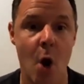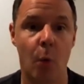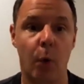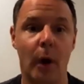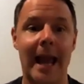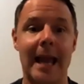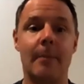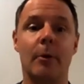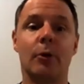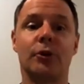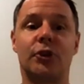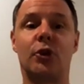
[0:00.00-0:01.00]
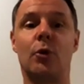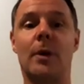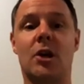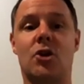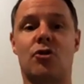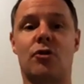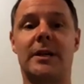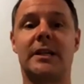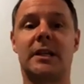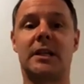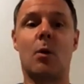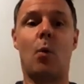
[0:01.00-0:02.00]
were able to
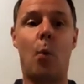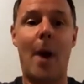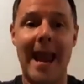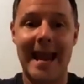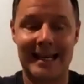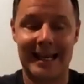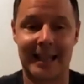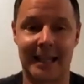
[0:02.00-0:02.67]
increase the weight